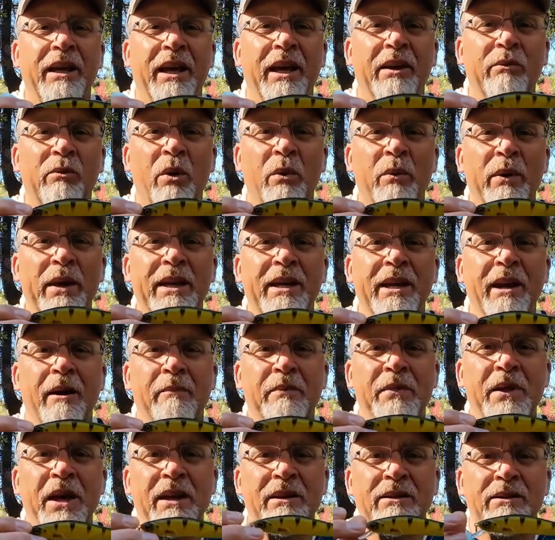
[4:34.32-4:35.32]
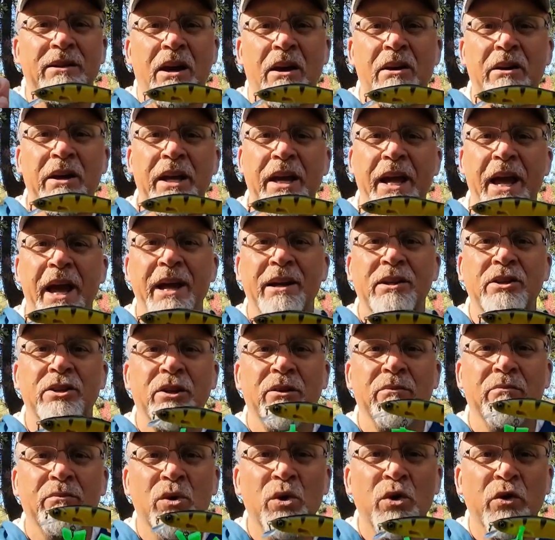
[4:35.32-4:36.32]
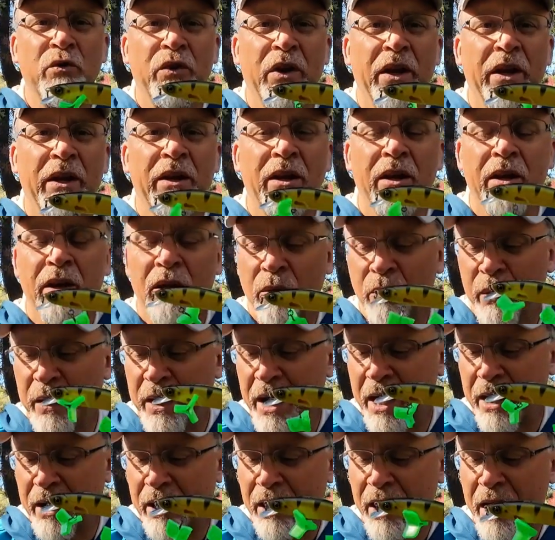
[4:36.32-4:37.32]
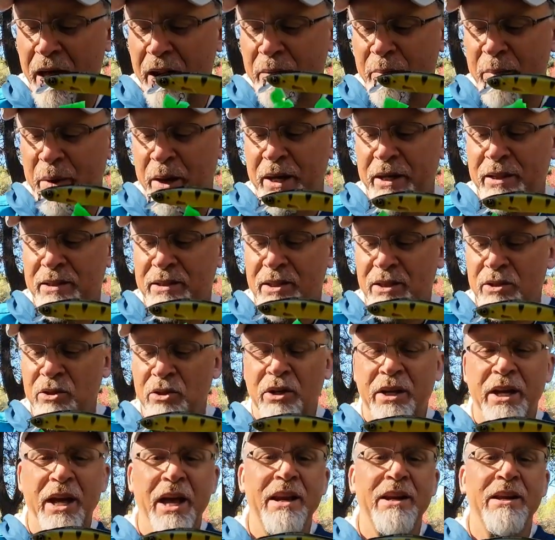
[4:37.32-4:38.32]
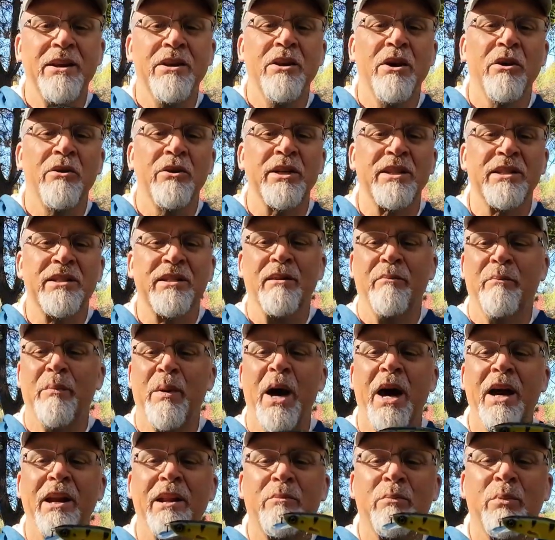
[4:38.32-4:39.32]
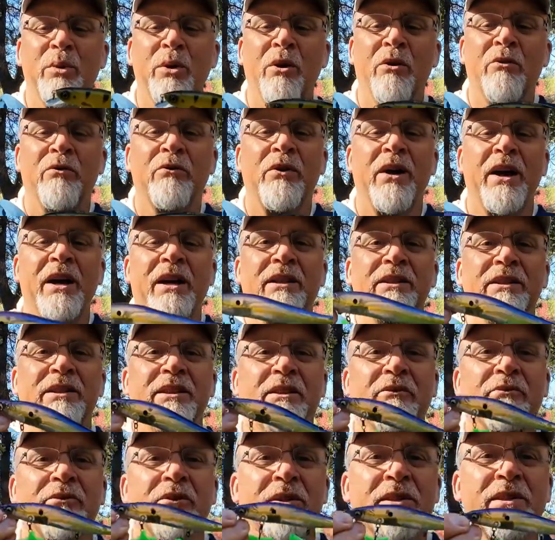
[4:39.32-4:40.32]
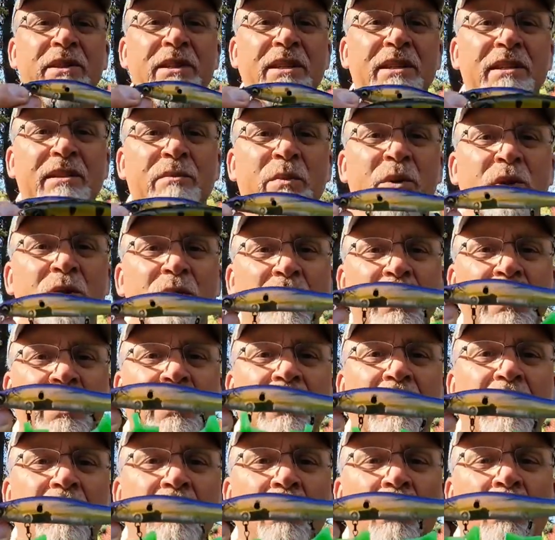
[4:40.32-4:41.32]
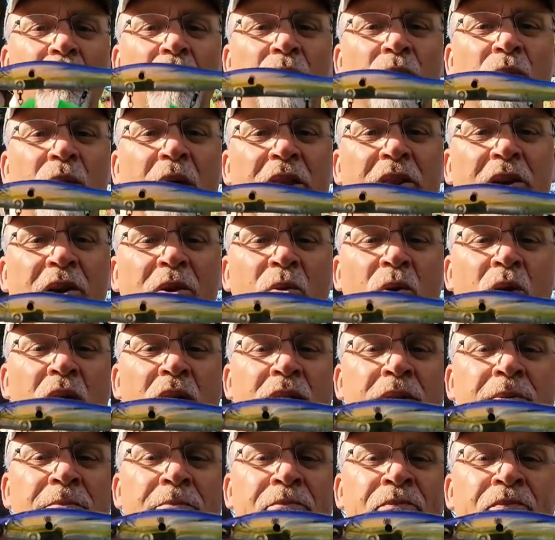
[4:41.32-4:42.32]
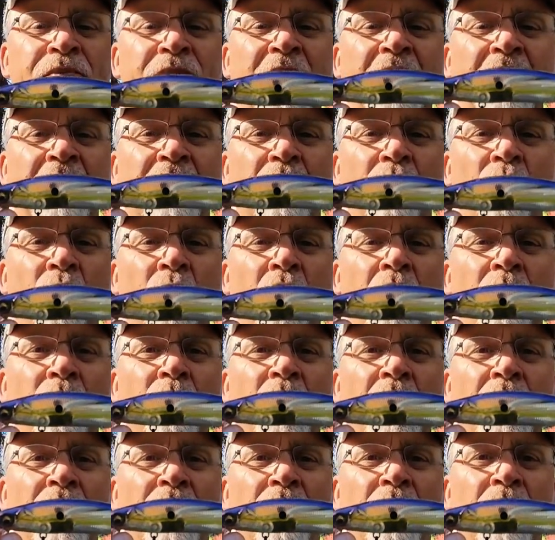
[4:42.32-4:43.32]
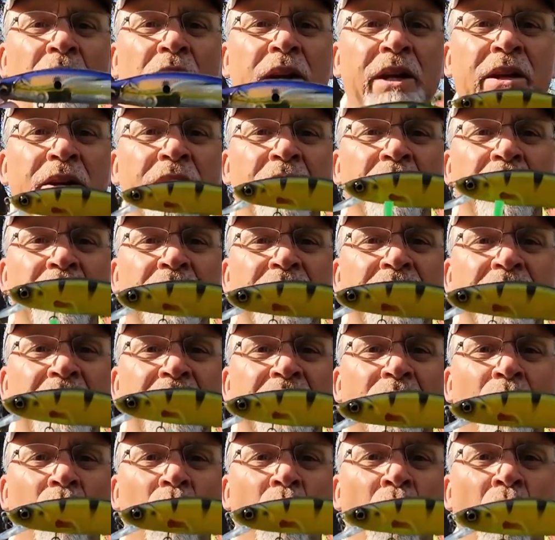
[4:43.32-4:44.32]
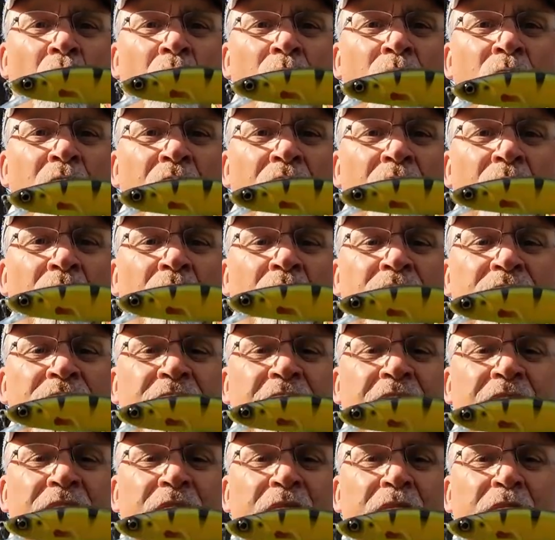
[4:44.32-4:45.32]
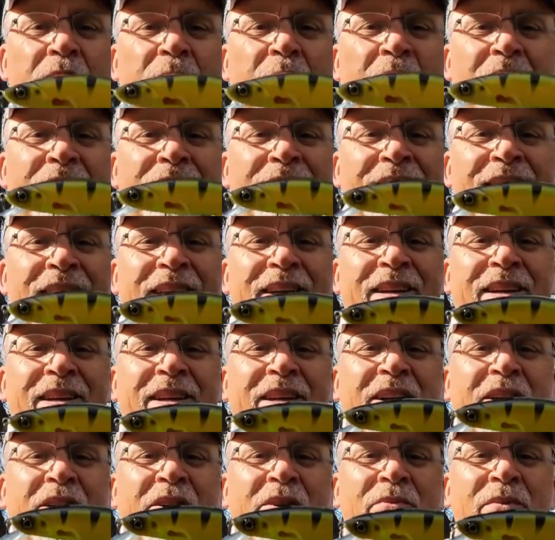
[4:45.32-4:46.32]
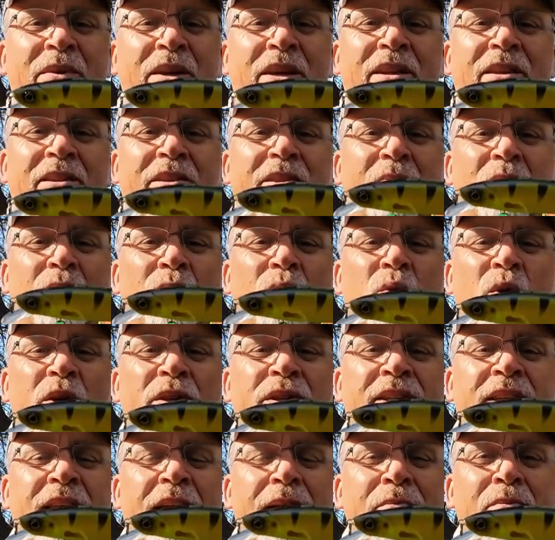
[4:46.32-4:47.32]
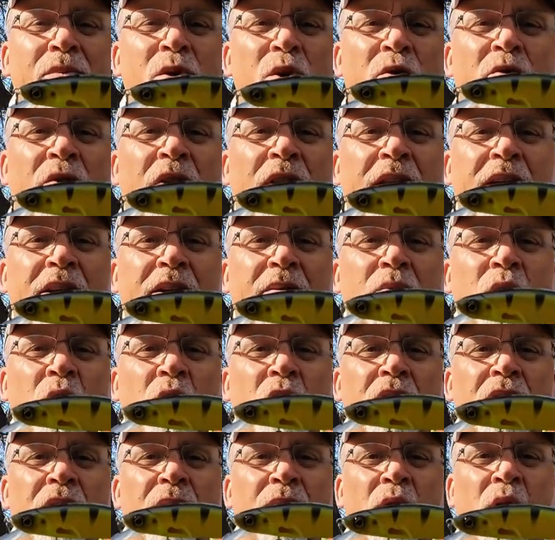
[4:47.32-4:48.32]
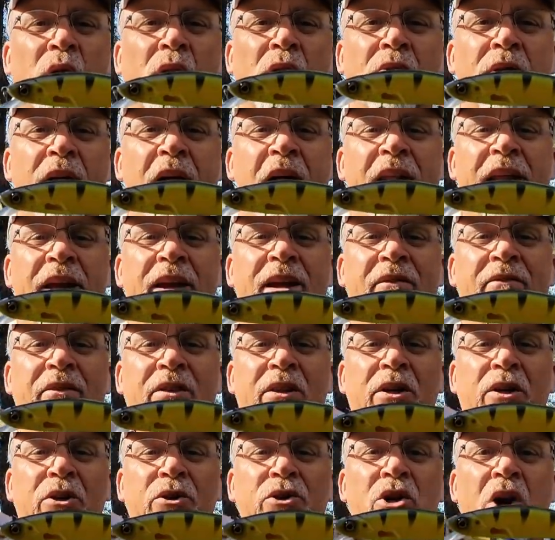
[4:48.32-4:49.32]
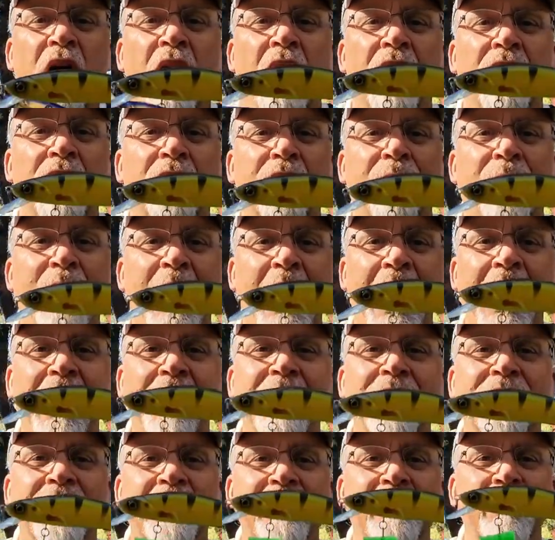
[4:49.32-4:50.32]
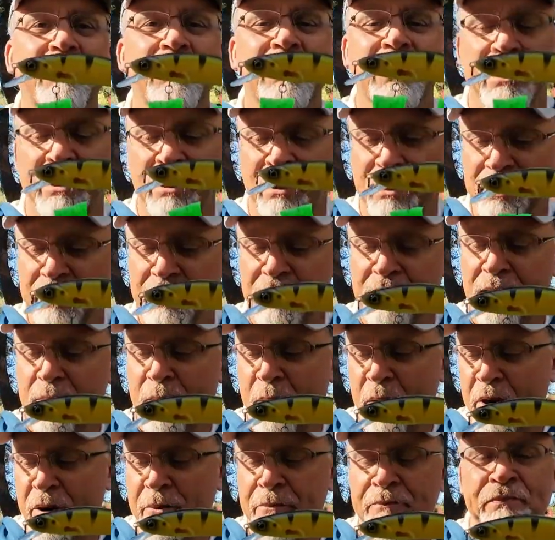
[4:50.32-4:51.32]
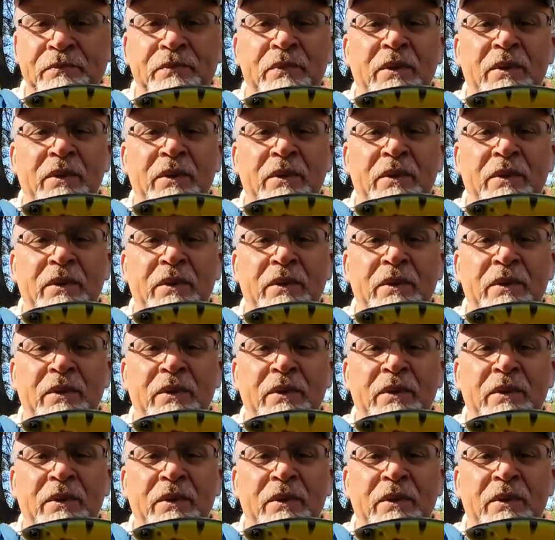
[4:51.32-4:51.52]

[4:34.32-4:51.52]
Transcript: And when we kept that darting action moving, we got a lot of bites. And you'll kind of notice the body profile differences between the cold weather one and the warm weather one, I noticed that the warm weather ones have a little bit, you know, the ones that move a little more and are more erratic have a little taller back. This one's a little deeper